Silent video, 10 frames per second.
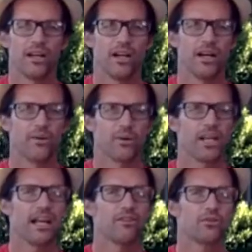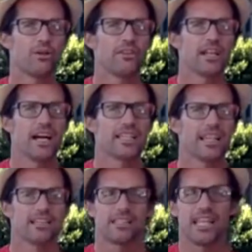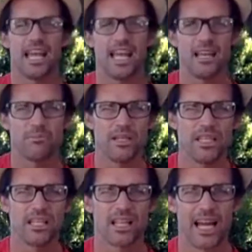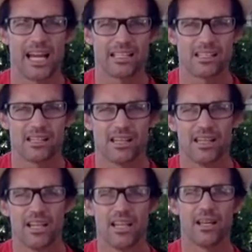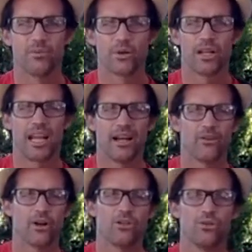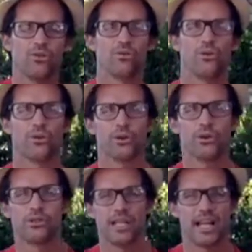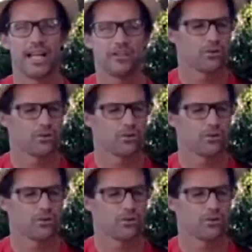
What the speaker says: We're going to have a trivia contest today at PE class, and we're going to have our usual Thursday night